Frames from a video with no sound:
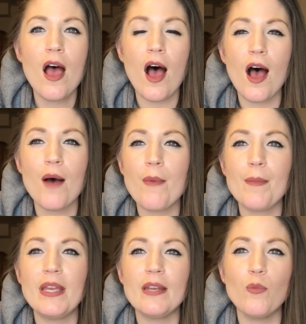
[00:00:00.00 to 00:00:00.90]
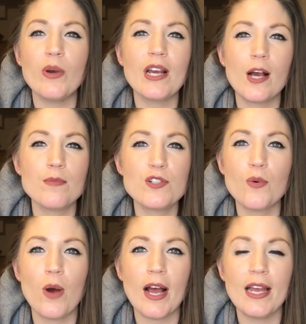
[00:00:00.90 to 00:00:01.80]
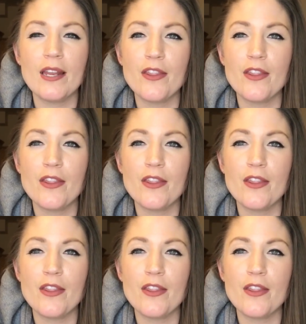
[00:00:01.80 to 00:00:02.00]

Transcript: I mean, when it comes to wine,